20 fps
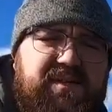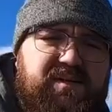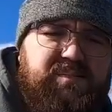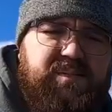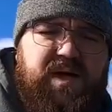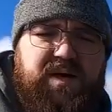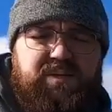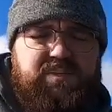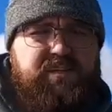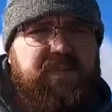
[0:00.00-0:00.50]

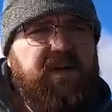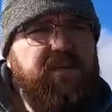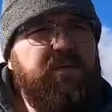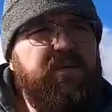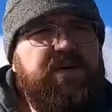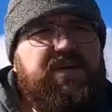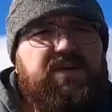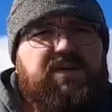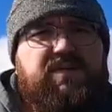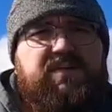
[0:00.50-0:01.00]
My my
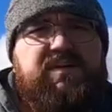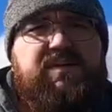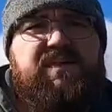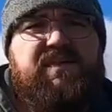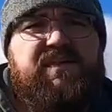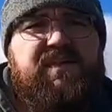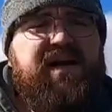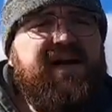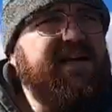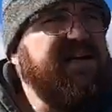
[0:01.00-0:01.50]
reel
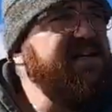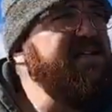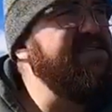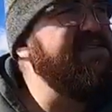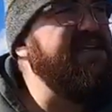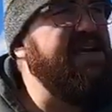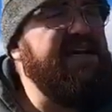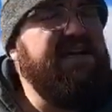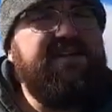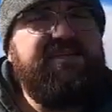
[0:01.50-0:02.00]
I
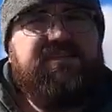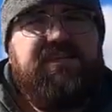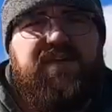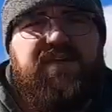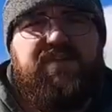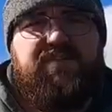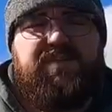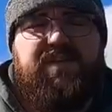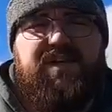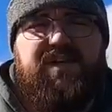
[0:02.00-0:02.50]
guess, had a
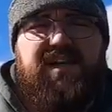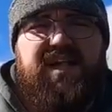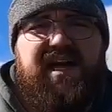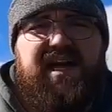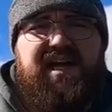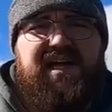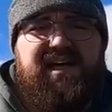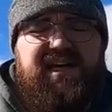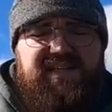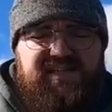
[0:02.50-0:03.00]
loop in the
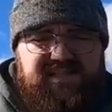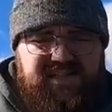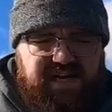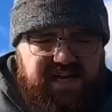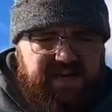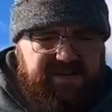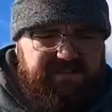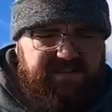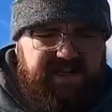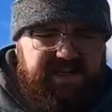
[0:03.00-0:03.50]
line, and I
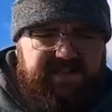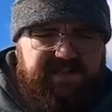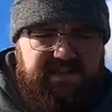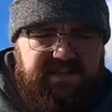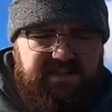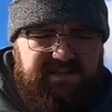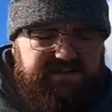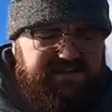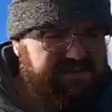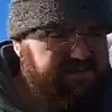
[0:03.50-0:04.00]
stopped right
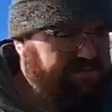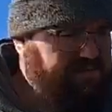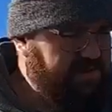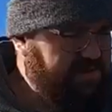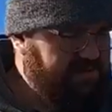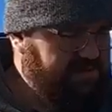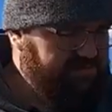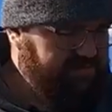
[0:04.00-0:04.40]
there to